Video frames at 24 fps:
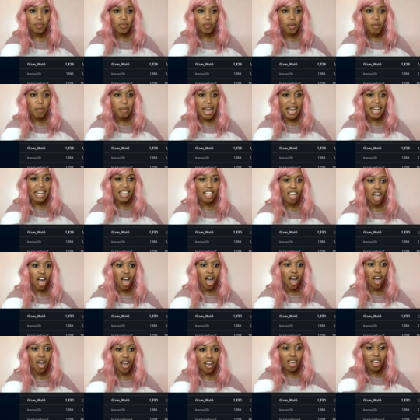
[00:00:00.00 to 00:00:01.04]
We made it,
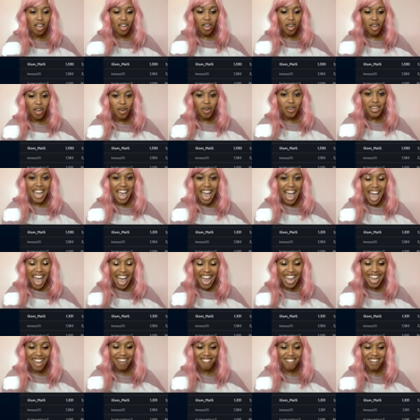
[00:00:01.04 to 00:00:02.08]
y'all.
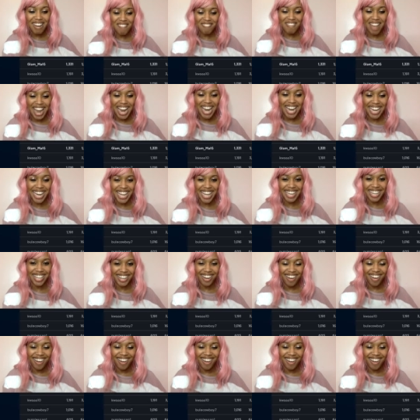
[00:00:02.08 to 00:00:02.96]
Yay! We made it,